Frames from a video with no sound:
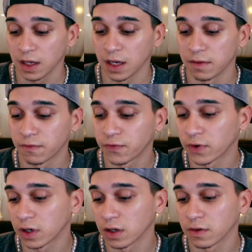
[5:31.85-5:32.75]
And
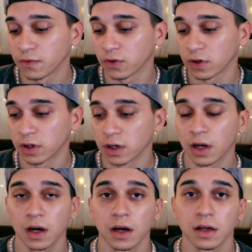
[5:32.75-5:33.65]
for
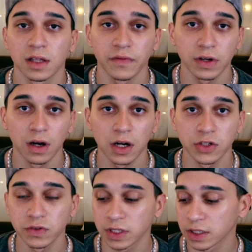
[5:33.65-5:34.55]

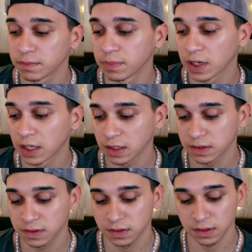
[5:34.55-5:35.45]
1100
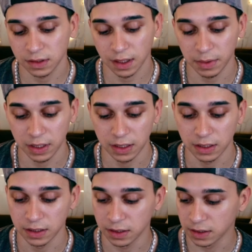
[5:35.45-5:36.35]
bucks, I
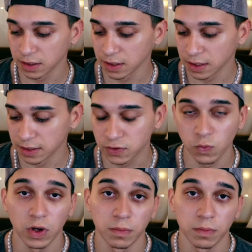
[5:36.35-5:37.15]
mean, it's well